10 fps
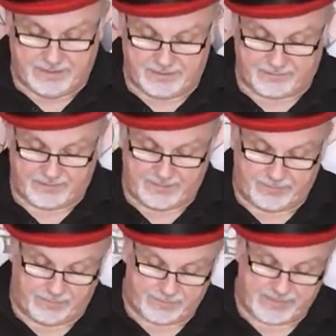the 3
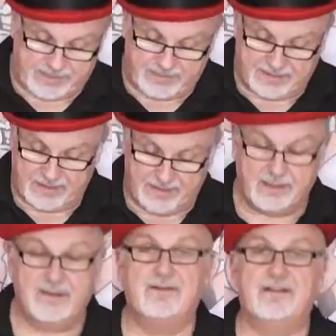balls under
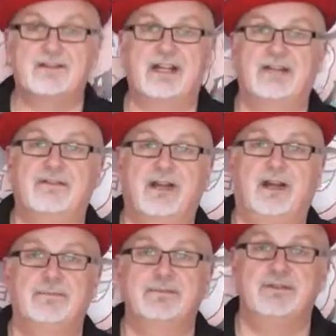the stack of
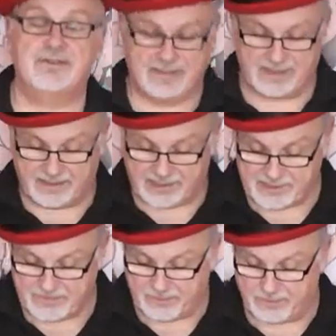cups. You say the
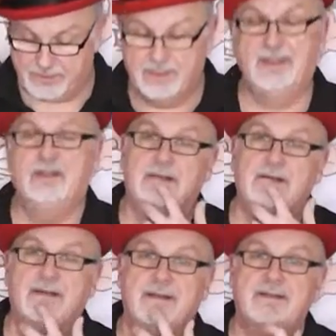last ball
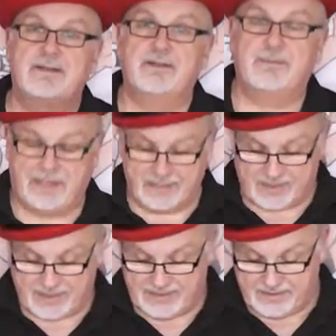is going to
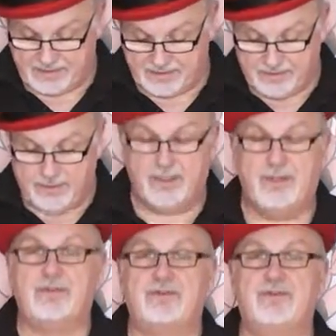penetrate
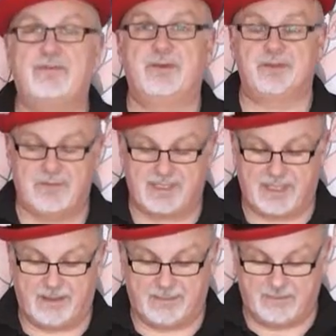through the bottom of the
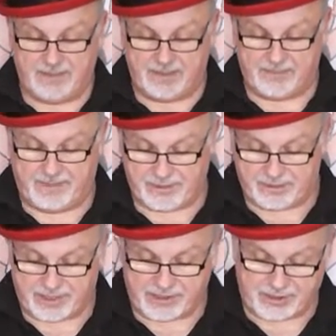cup, make your magic
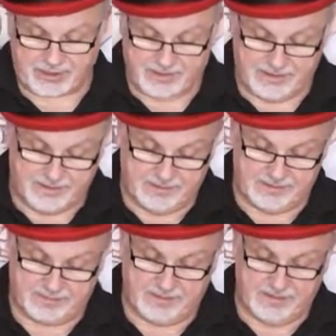gesture,
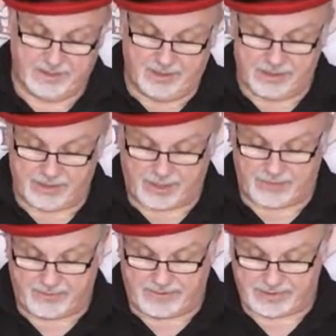
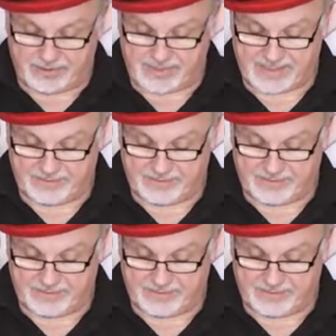show the magic has